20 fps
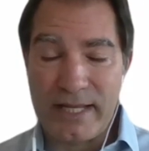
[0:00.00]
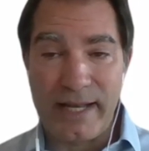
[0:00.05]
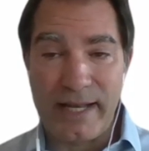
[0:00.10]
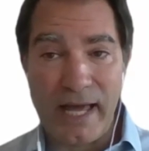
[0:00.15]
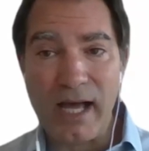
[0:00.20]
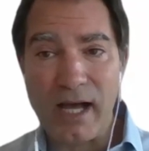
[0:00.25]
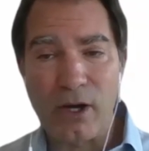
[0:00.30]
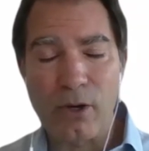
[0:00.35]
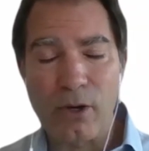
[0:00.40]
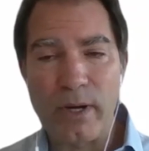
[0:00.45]
And
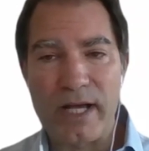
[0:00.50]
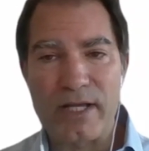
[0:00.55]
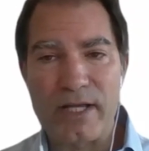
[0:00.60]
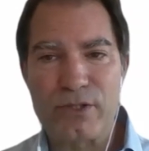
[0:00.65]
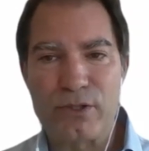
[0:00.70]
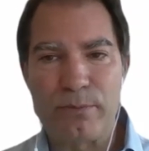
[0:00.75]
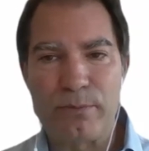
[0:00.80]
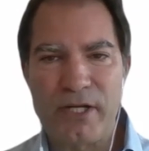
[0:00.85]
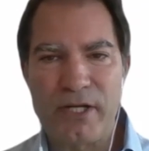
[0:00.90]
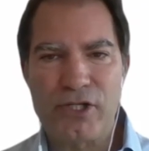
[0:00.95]
now,
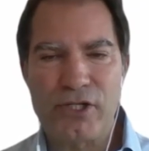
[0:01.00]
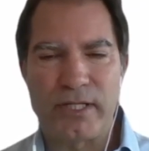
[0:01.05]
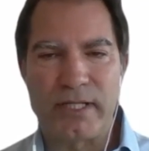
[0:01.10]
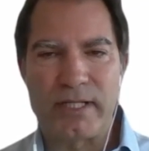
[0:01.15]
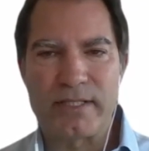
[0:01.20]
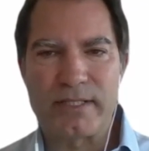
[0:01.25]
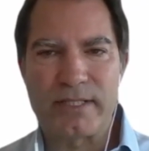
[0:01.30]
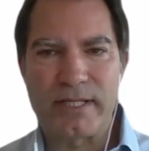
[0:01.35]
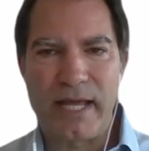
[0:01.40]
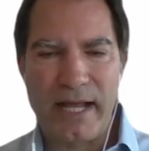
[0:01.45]
as you mentioned
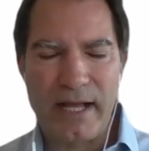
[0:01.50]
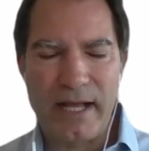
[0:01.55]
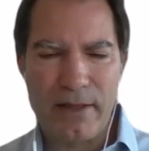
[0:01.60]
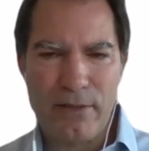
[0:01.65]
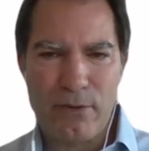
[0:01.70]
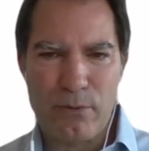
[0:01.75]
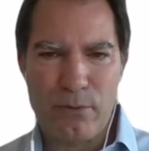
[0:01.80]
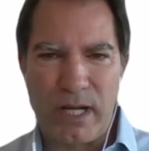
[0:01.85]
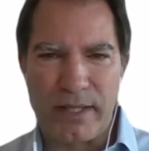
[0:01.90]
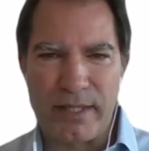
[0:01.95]
it,
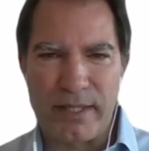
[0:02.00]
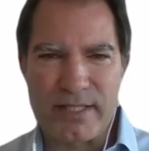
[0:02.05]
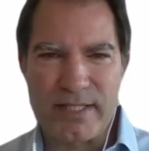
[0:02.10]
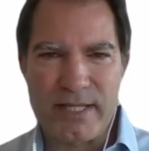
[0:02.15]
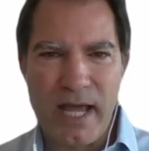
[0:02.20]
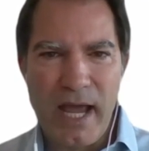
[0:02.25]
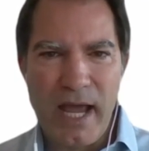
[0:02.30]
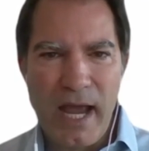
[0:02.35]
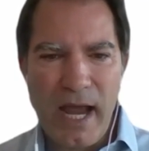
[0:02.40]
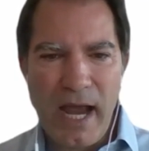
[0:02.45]
health wellness.
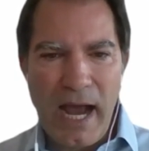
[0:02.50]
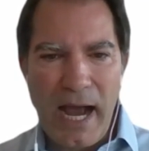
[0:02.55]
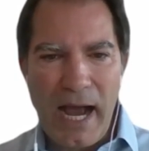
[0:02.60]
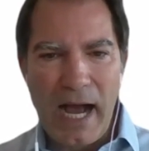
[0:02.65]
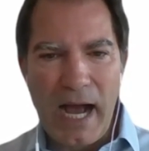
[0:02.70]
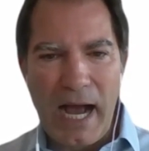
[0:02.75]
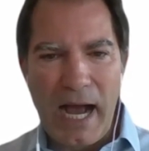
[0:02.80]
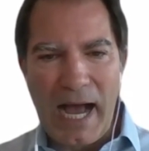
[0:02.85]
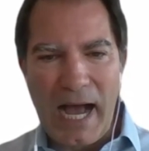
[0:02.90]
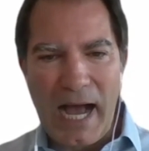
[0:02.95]

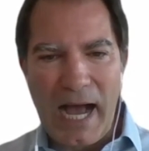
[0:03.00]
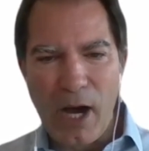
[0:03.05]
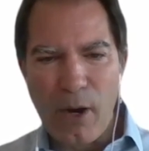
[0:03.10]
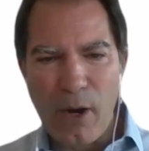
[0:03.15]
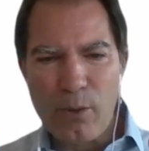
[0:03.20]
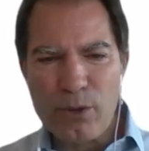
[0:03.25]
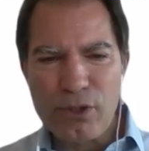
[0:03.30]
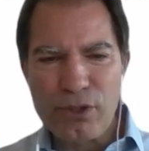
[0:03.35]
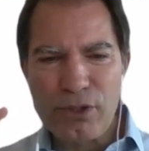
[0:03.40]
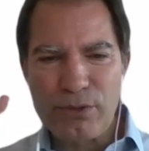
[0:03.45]

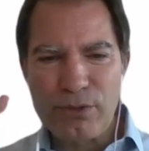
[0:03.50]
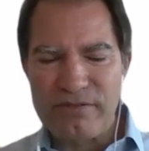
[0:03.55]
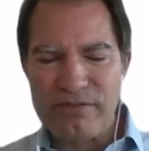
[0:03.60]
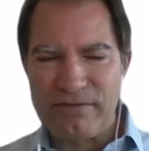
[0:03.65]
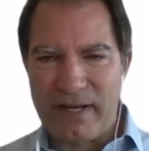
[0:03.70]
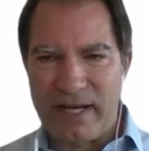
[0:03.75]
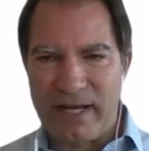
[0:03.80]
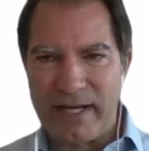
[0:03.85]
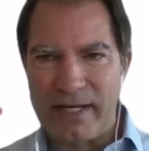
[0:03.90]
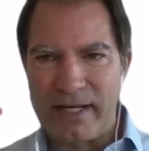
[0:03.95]
How do you
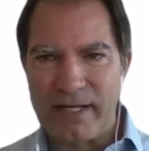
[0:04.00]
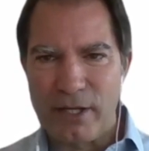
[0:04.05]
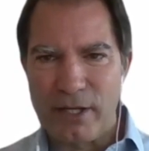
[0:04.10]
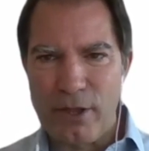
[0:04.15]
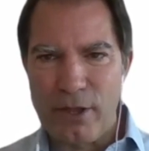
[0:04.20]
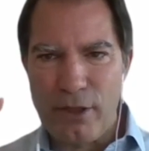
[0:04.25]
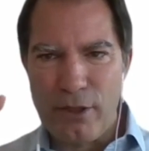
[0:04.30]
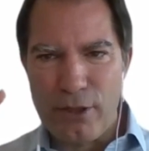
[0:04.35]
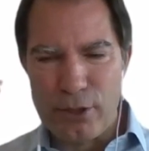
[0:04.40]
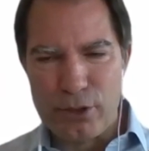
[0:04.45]
define
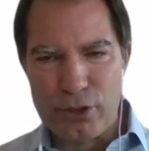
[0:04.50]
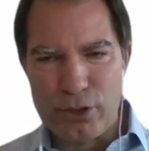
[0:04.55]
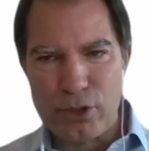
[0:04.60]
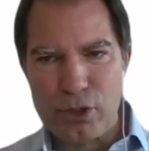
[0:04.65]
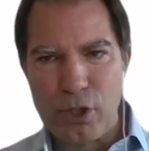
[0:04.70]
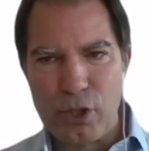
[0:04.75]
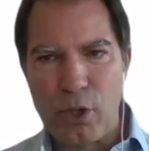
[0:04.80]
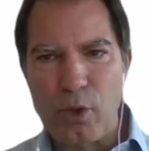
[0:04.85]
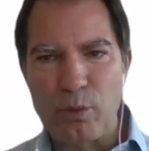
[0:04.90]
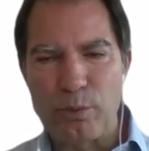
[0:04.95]
the
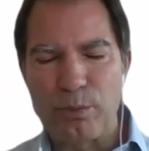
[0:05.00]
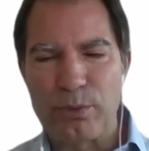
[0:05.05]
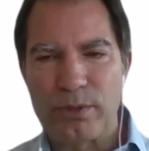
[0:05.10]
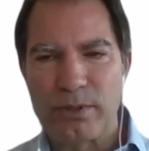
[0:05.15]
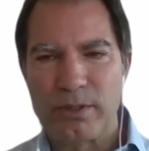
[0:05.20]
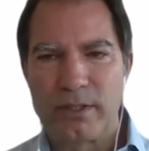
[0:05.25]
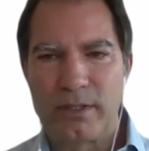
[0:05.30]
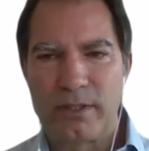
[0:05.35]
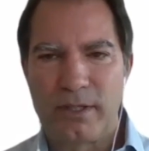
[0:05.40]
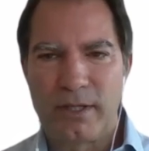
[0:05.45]
scope
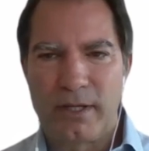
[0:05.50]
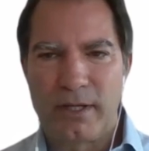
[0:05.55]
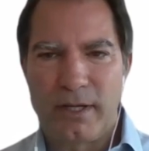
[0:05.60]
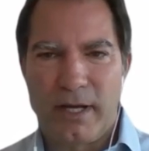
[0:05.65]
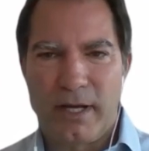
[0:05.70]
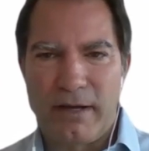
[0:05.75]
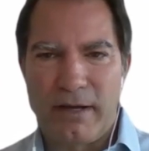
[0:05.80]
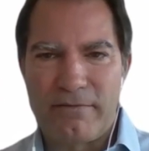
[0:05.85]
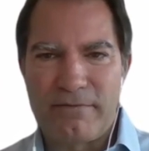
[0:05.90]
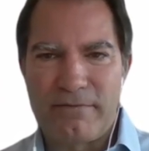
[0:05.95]

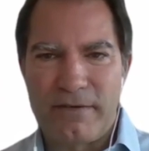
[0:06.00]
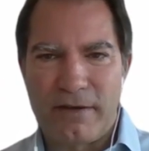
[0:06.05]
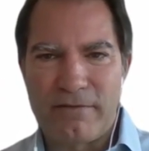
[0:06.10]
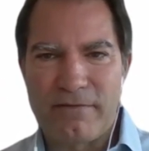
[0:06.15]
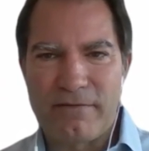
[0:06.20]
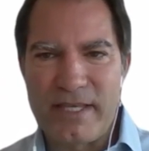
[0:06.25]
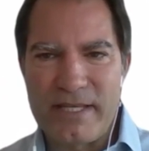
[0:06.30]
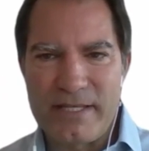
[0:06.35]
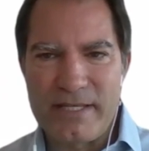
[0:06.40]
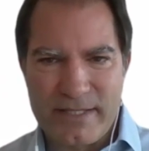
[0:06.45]

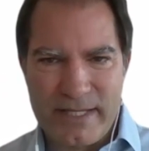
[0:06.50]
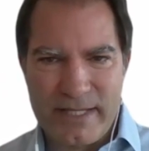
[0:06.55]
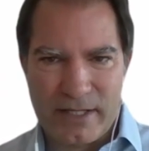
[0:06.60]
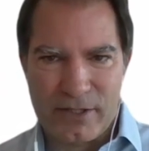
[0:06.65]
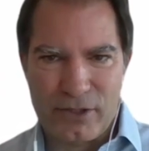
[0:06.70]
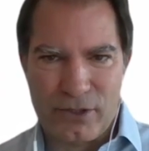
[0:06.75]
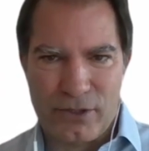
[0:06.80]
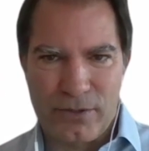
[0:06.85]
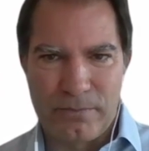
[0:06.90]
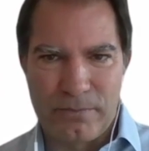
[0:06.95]
of this
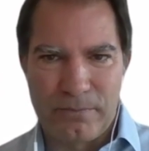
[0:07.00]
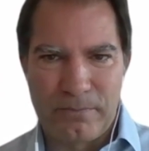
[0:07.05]
sector?